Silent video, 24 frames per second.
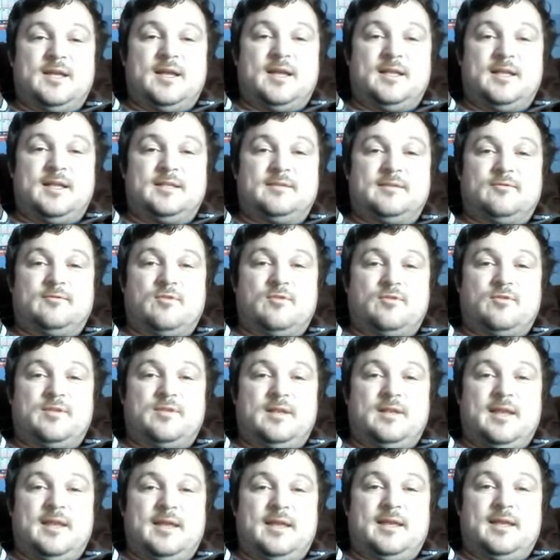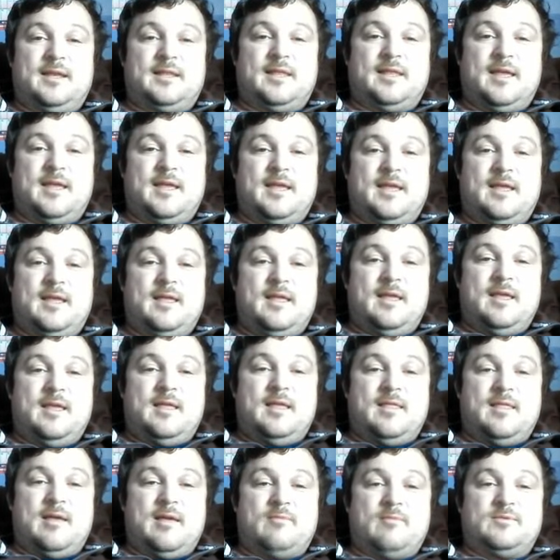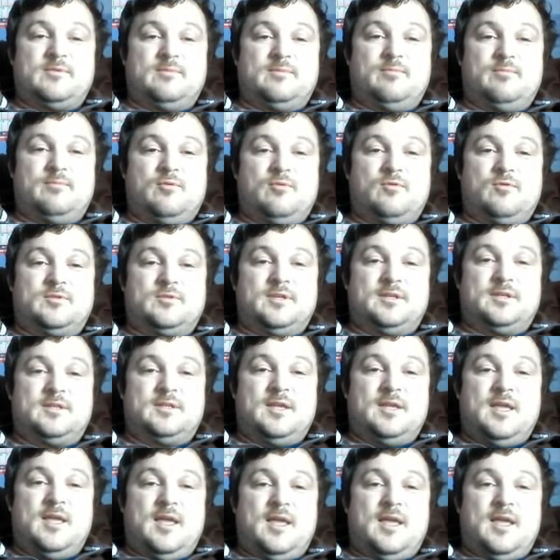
and I've got the link there that was imported.